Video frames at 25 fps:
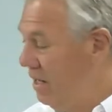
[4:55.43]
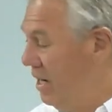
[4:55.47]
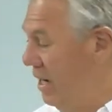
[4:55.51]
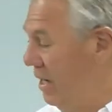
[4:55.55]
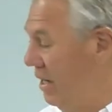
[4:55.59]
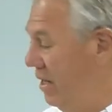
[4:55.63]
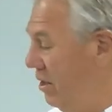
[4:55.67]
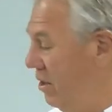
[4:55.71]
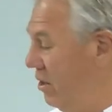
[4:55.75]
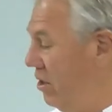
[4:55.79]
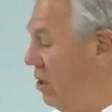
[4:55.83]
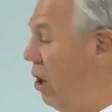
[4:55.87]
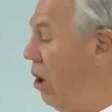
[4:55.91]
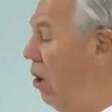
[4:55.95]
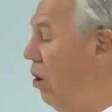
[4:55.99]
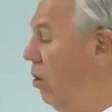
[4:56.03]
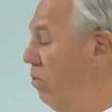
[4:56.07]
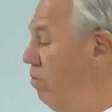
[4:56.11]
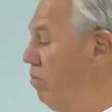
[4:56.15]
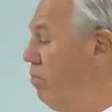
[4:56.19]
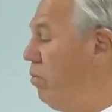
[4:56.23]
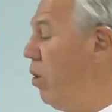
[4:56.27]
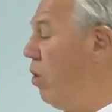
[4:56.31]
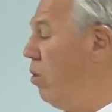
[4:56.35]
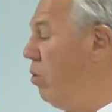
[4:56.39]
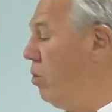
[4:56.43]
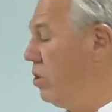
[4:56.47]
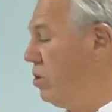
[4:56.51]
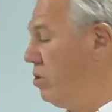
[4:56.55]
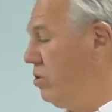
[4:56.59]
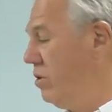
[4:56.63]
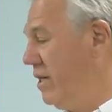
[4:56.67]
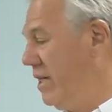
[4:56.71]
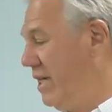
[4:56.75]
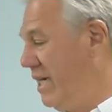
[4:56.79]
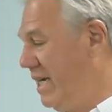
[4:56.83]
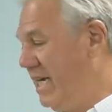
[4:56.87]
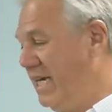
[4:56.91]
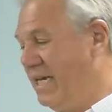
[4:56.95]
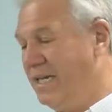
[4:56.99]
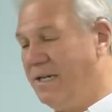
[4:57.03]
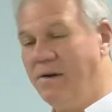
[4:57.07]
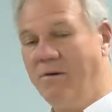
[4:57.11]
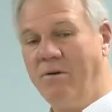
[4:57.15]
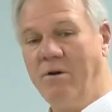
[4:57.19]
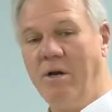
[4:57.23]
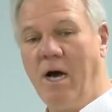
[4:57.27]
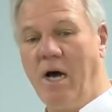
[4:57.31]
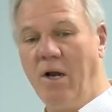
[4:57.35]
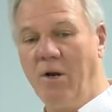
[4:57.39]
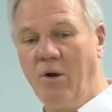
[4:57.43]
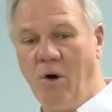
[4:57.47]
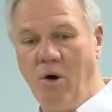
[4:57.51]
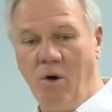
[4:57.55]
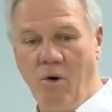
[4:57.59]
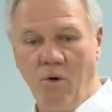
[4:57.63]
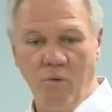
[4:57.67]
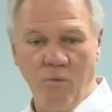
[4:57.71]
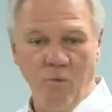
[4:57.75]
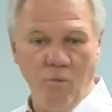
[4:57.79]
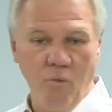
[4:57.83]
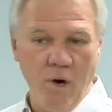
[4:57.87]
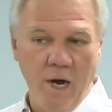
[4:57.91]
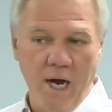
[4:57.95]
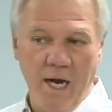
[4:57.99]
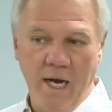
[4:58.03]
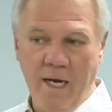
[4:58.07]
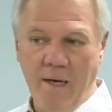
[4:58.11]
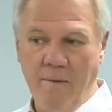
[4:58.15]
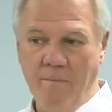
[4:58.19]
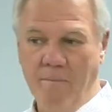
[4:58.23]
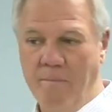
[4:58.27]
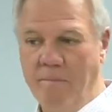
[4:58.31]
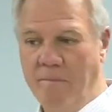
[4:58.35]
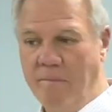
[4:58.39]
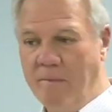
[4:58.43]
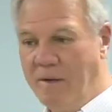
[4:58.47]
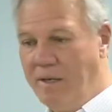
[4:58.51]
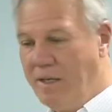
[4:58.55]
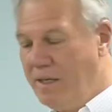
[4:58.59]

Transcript: Okay, they're called poetry, and again, they're not all rhyme